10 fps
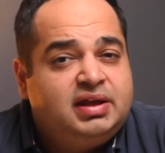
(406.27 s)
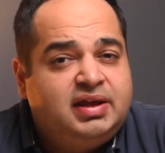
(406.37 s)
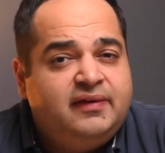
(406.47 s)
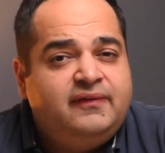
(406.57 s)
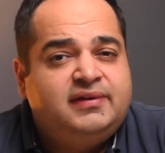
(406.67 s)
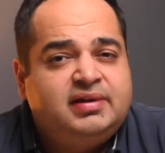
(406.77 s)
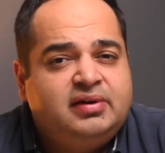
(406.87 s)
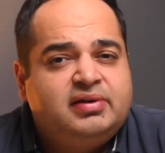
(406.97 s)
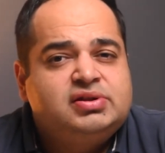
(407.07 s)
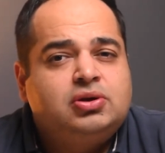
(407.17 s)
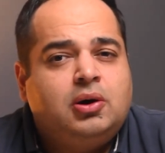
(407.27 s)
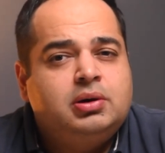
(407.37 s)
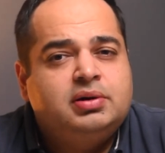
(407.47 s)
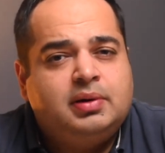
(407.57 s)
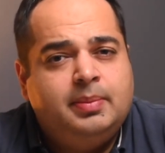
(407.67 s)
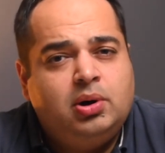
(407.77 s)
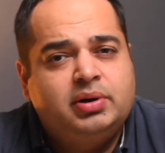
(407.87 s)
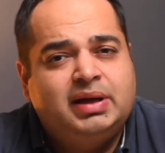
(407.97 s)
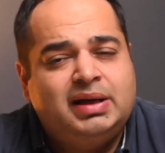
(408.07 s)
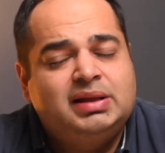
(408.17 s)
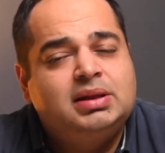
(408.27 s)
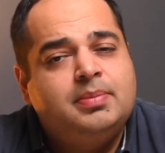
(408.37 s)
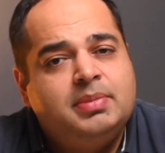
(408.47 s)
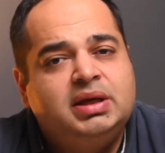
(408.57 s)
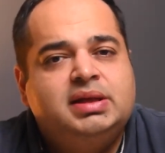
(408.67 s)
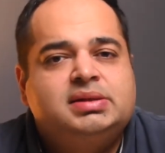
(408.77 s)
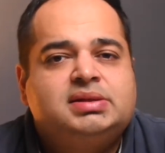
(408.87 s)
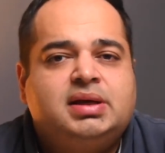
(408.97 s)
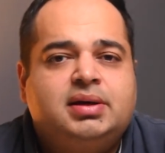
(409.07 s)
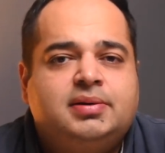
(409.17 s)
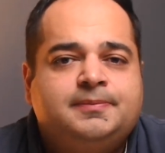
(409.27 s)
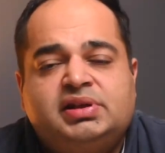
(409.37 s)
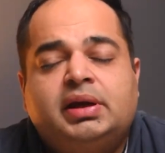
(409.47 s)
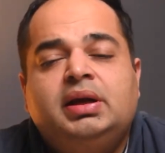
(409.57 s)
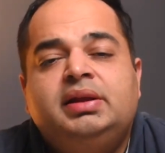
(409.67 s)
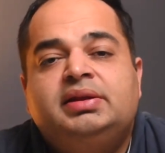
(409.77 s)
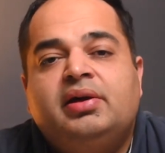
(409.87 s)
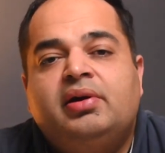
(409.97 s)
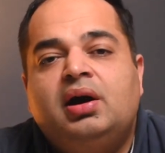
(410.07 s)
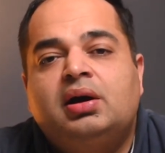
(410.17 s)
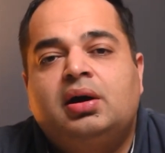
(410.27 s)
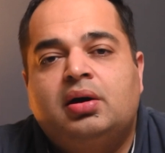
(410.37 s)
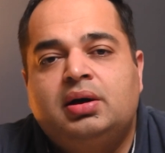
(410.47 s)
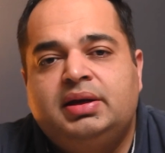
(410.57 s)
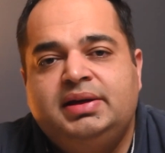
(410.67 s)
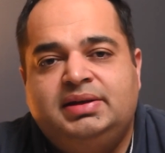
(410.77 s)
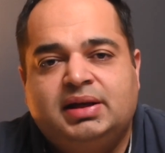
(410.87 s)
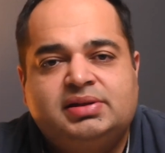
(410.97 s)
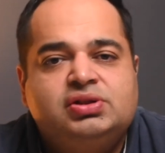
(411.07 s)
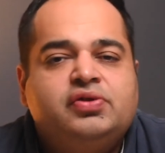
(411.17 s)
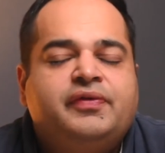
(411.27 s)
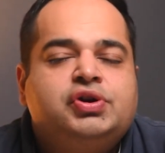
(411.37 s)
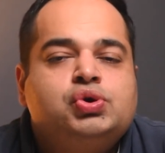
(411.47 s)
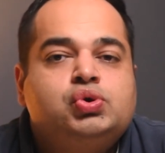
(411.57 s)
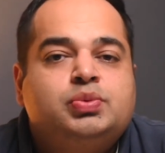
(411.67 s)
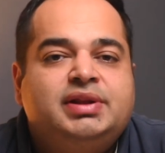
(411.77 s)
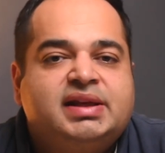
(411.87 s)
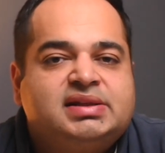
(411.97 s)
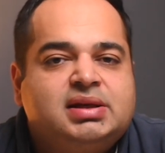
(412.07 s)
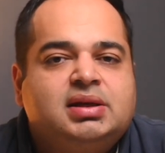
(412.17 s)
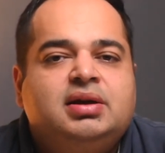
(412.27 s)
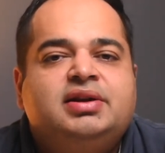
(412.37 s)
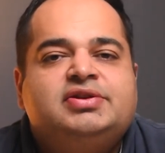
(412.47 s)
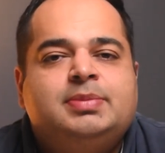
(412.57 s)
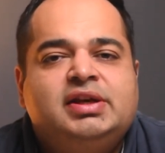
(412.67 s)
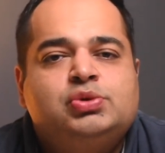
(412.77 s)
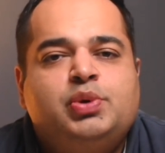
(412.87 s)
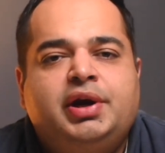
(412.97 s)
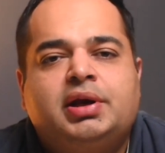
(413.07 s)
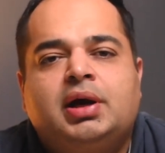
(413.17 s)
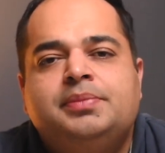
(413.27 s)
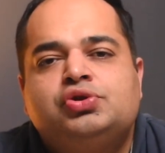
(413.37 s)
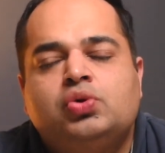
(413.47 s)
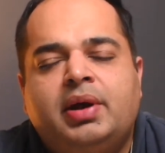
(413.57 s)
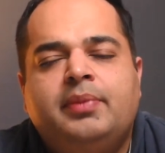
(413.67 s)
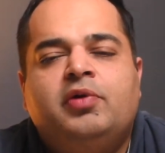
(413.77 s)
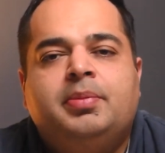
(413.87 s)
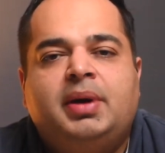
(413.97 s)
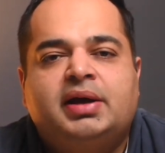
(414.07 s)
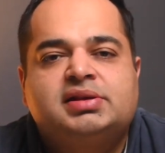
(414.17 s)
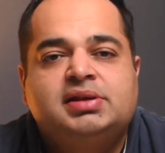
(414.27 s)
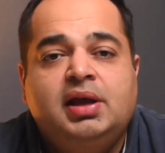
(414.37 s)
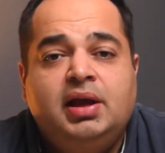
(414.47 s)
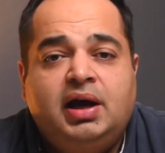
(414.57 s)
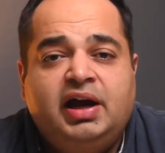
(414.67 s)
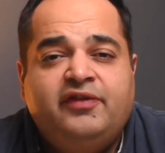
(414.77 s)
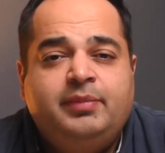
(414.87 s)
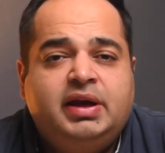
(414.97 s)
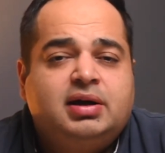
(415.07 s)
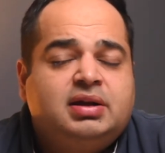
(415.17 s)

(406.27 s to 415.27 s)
give serious thought about getting the mini instead. Secondly, there are currently dozens of issues with external displays when it comes to M1 Macs. I have made at